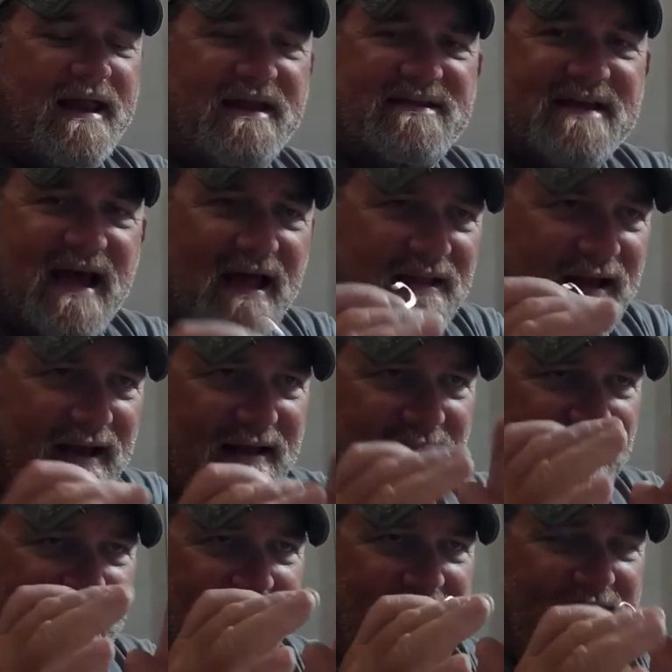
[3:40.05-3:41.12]
it's got like a
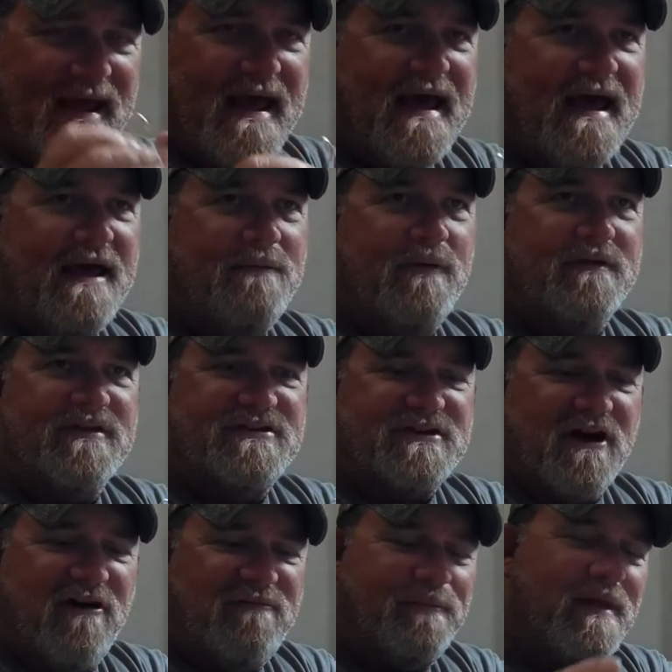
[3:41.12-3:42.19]
lead head with a
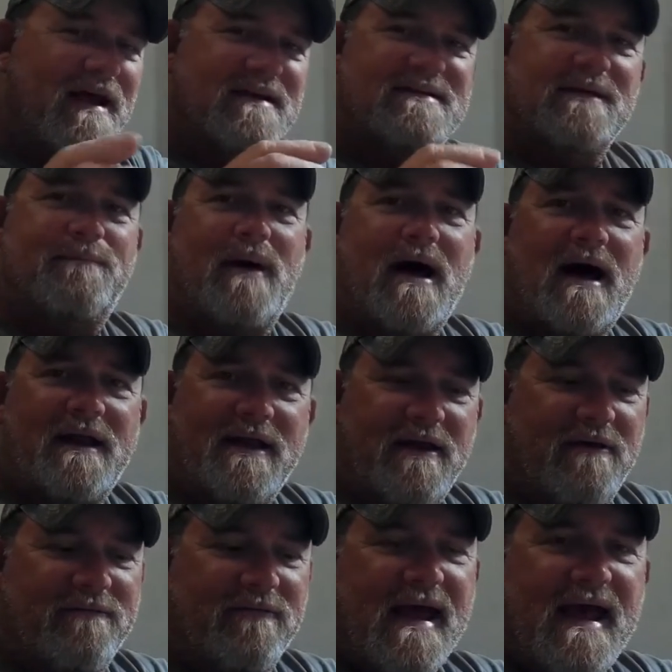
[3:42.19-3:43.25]
soft plastic body
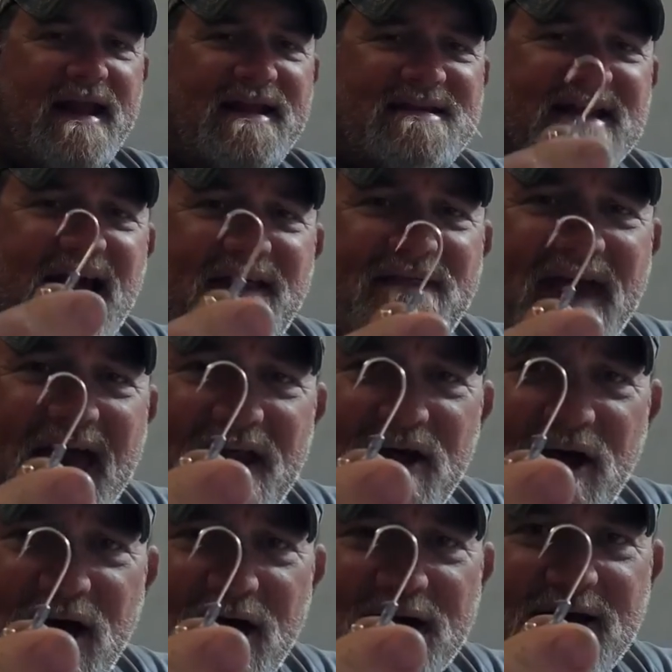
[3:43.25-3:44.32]
over it. And it's got that
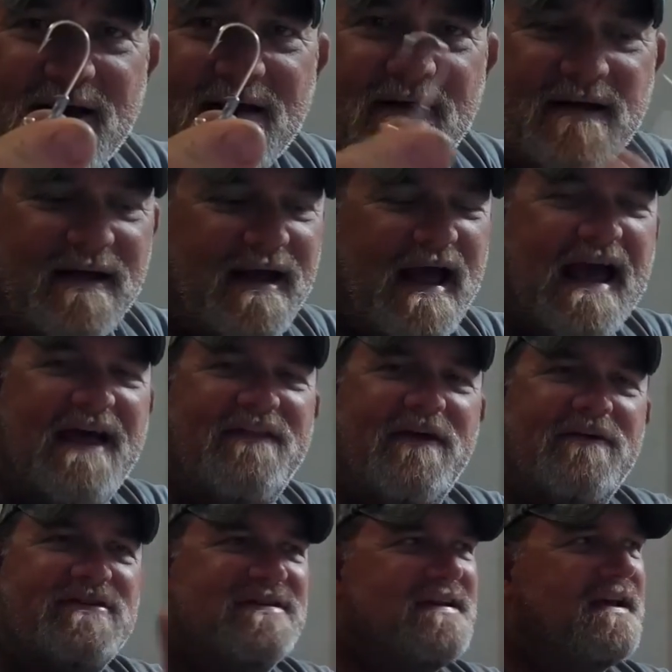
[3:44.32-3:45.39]
hook! And
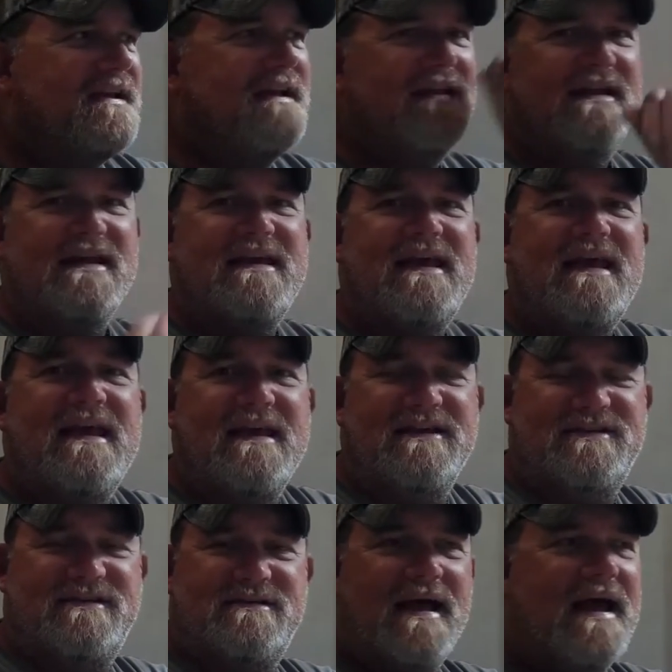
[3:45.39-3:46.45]
they're sitting in the
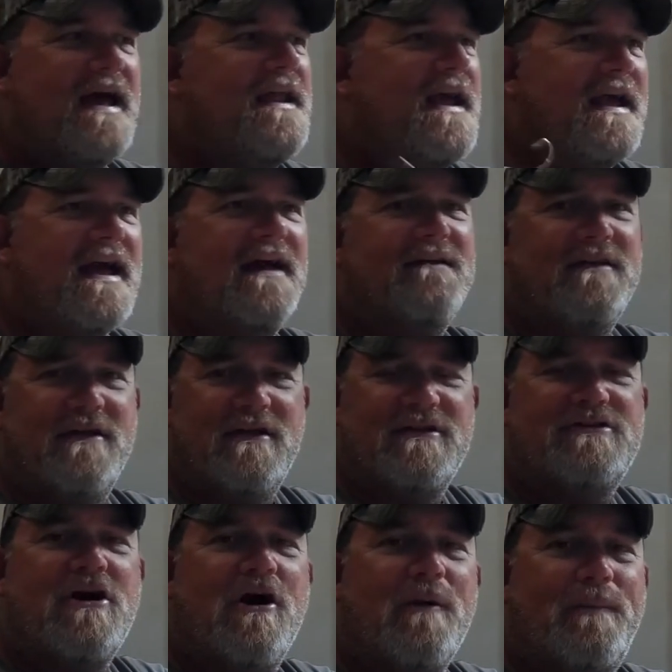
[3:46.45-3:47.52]
keys, and they got
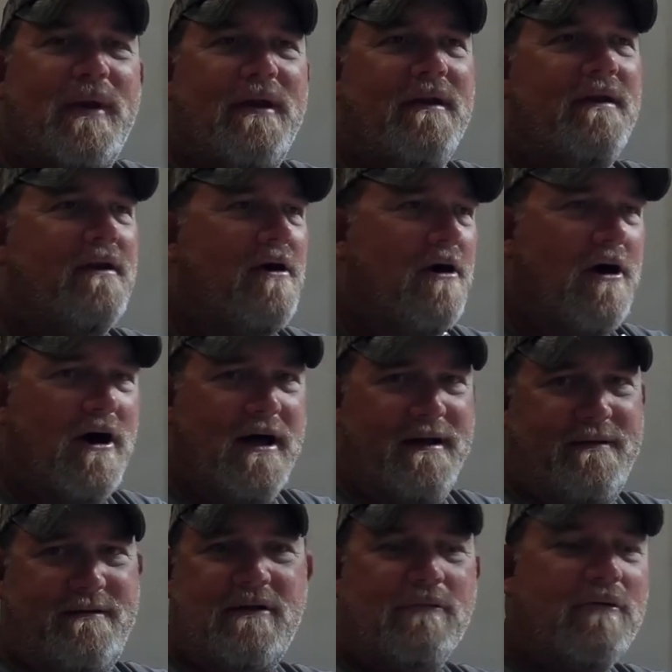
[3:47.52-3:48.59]
tarpon
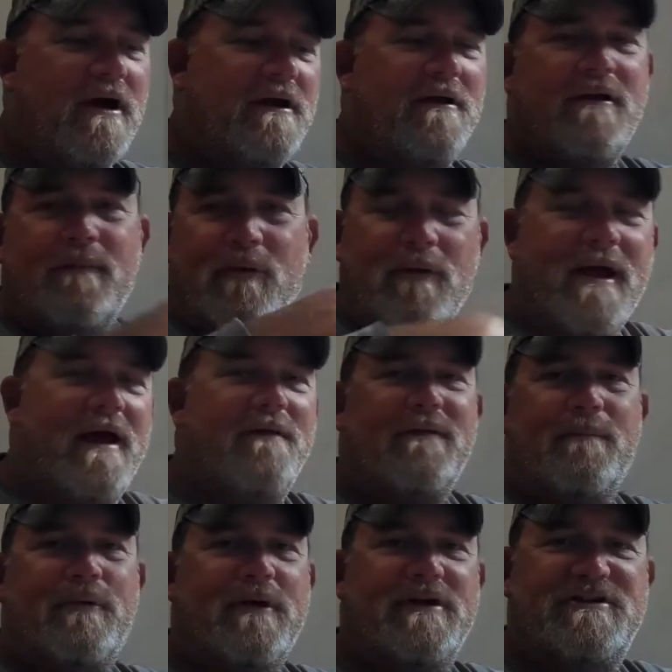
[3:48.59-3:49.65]
on, running them around the
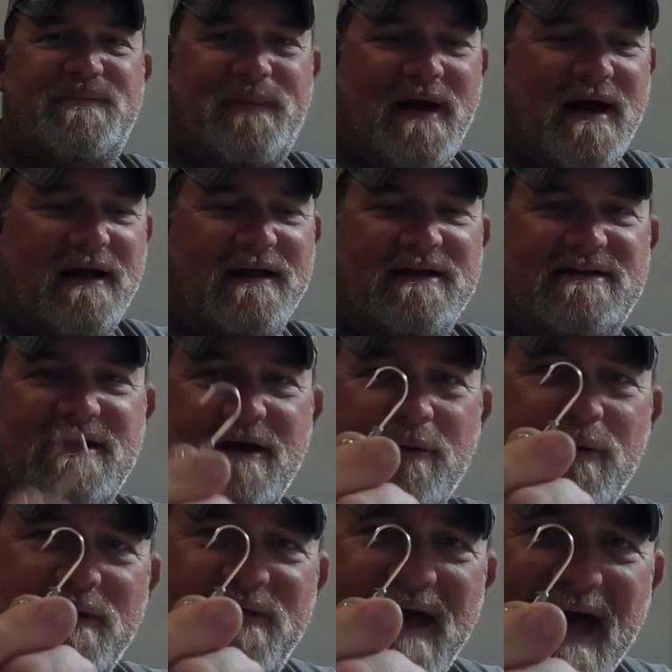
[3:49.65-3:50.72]
bridge pilings
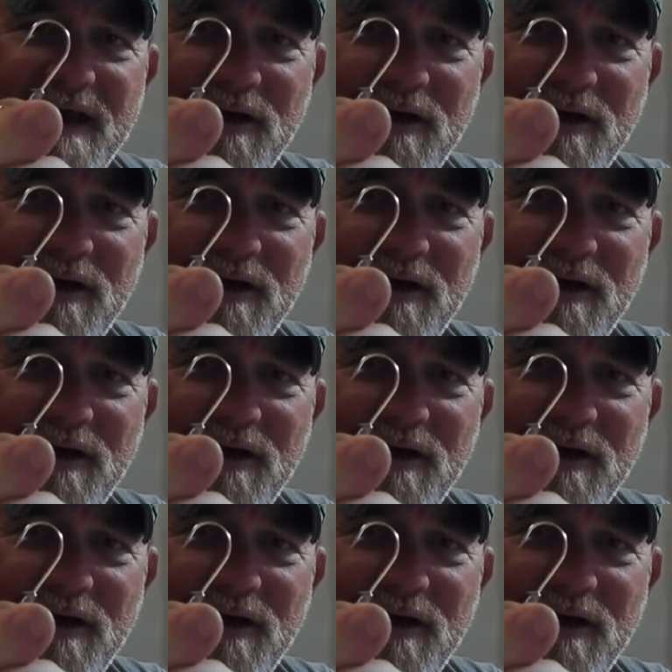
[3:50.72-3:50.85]
with that